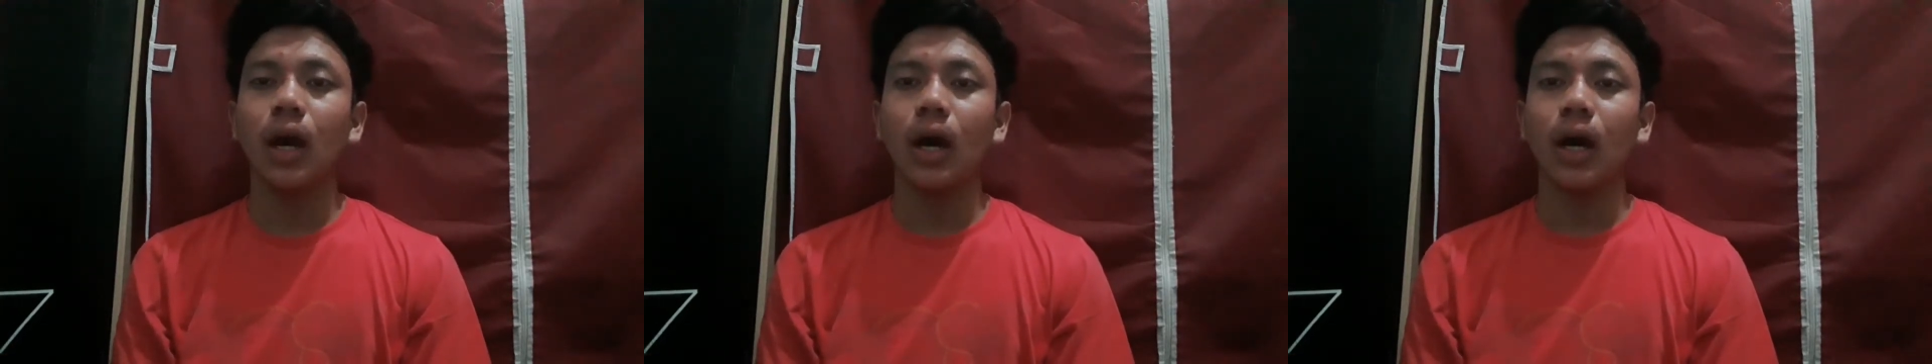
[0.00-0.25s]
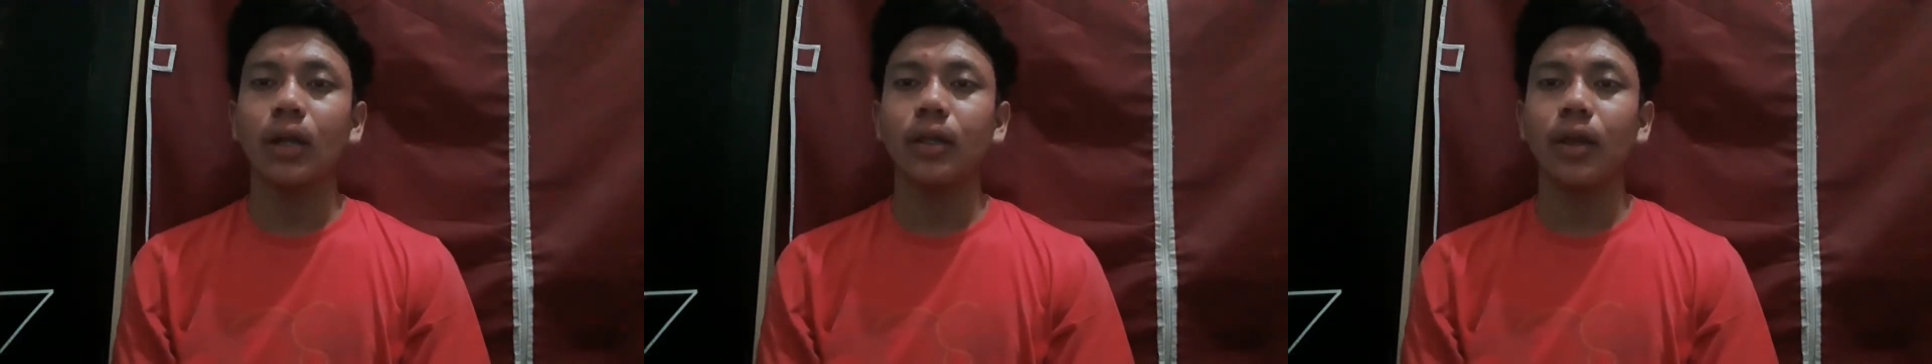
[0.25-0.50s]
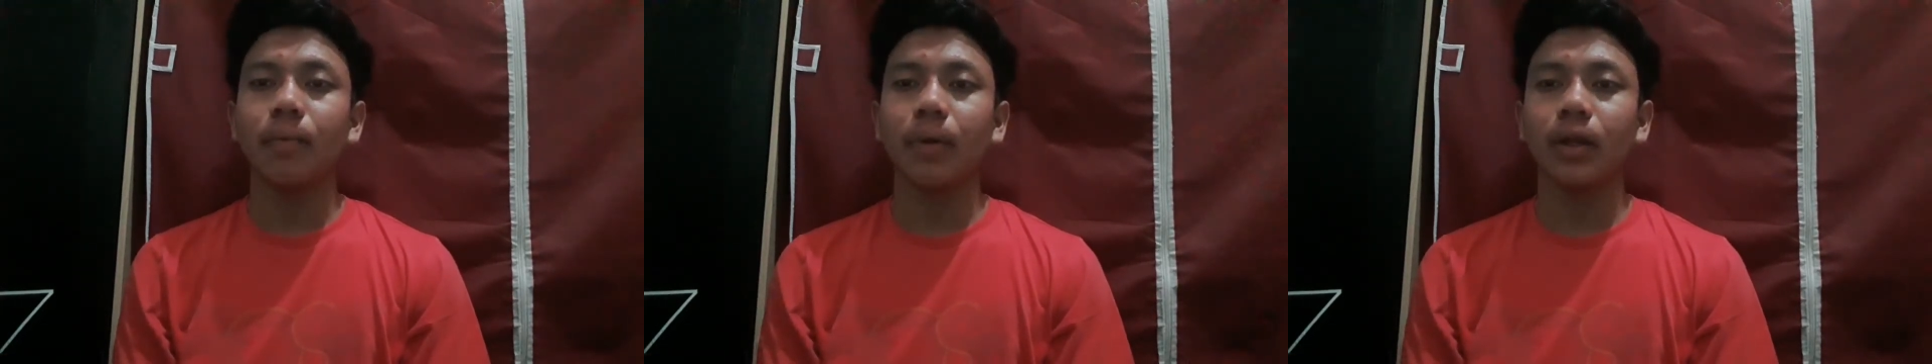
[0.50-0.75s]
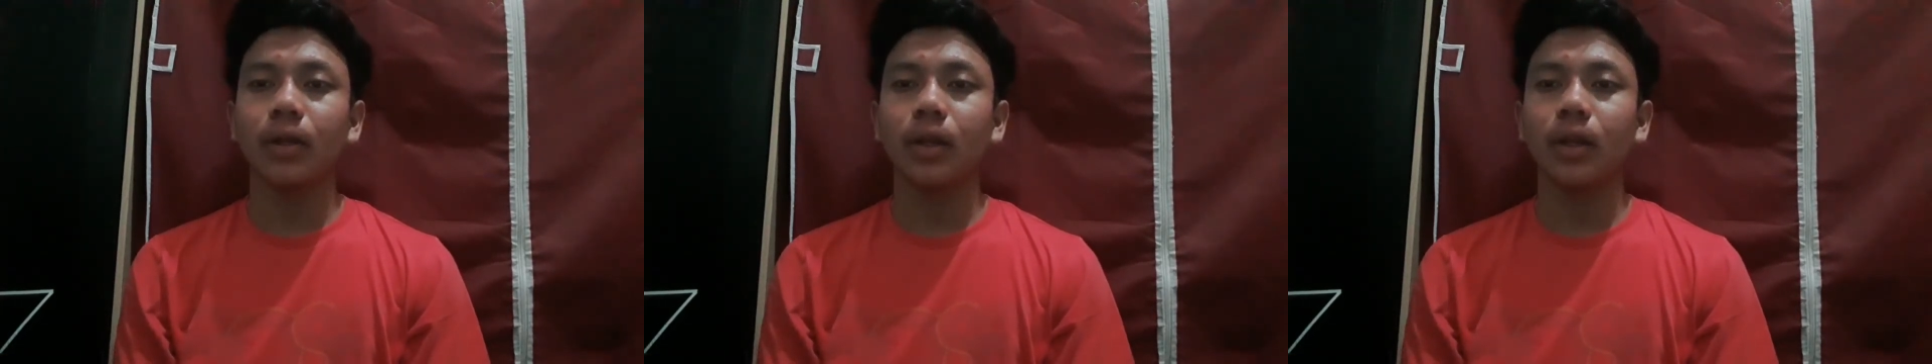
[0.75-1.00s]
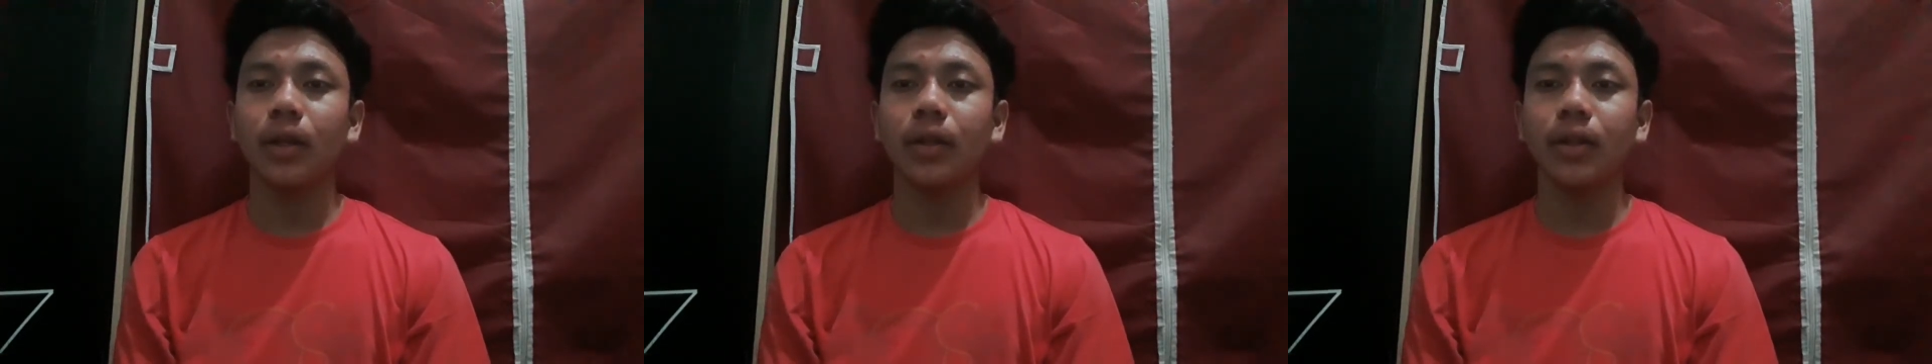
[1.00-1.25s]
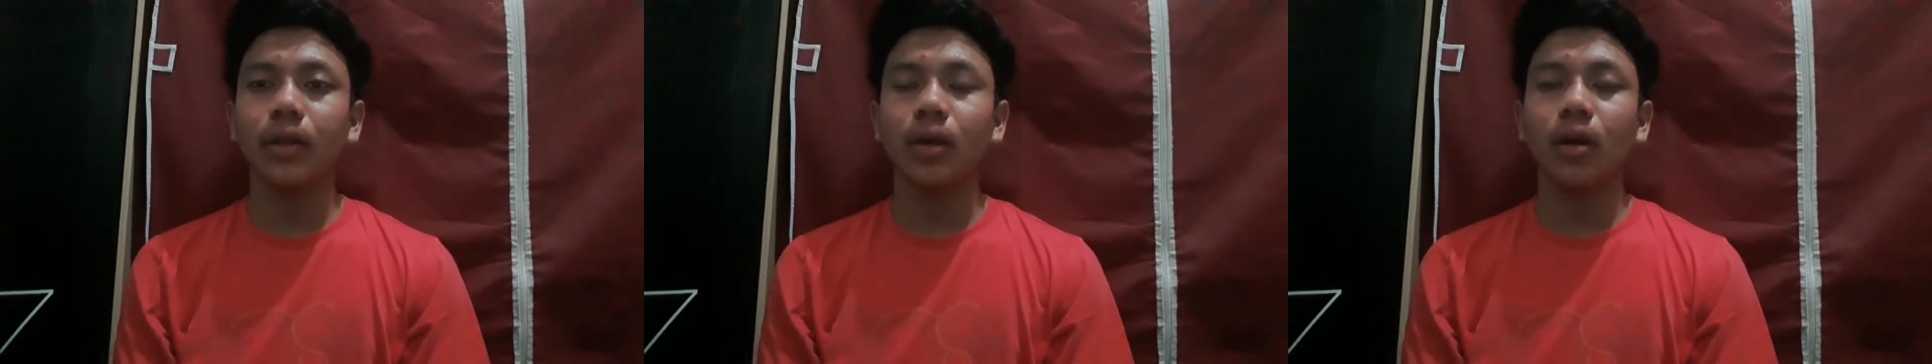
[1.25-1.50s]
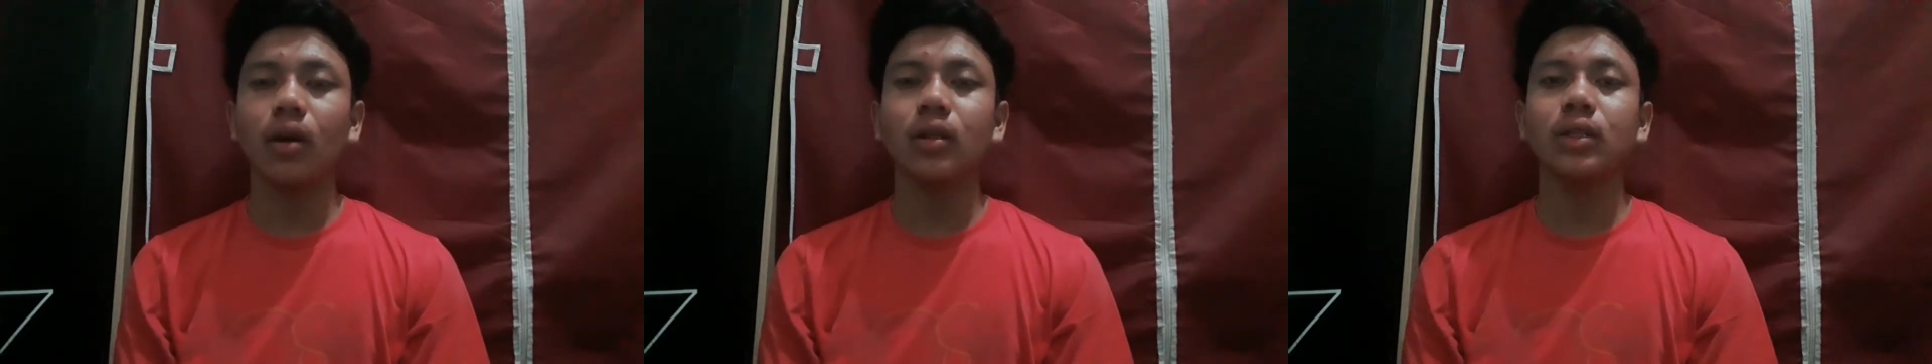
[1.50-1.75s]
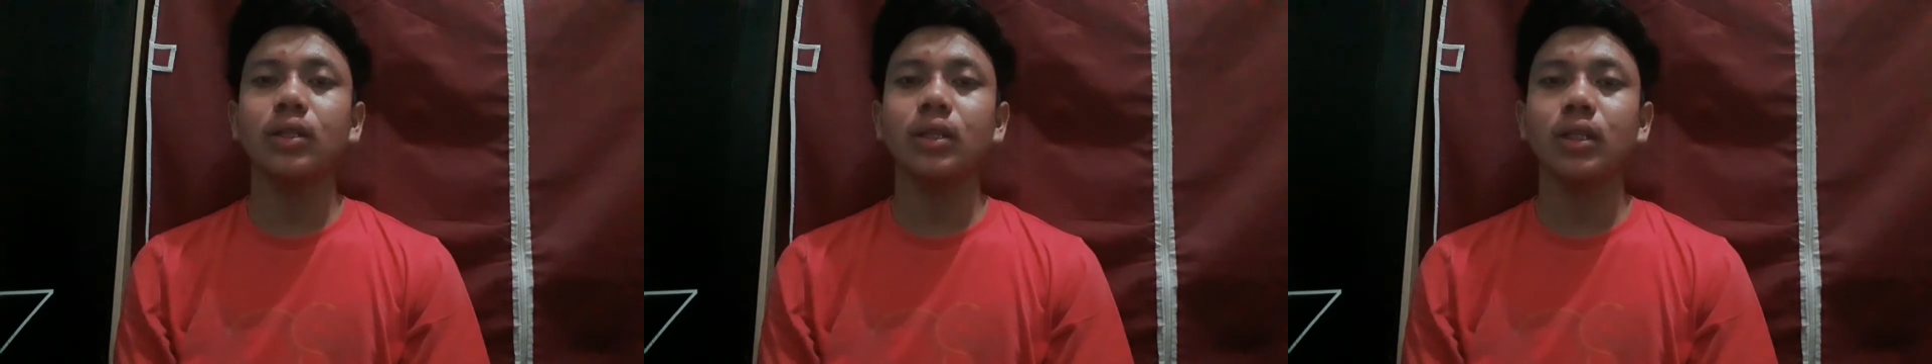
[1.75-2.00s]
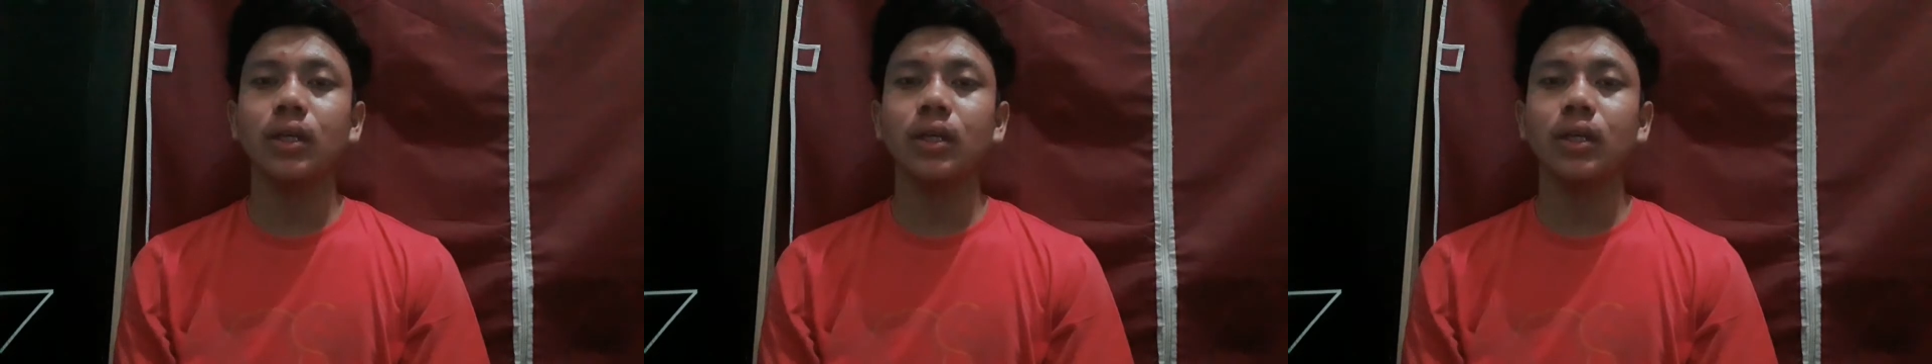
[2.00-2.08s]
the brake lining on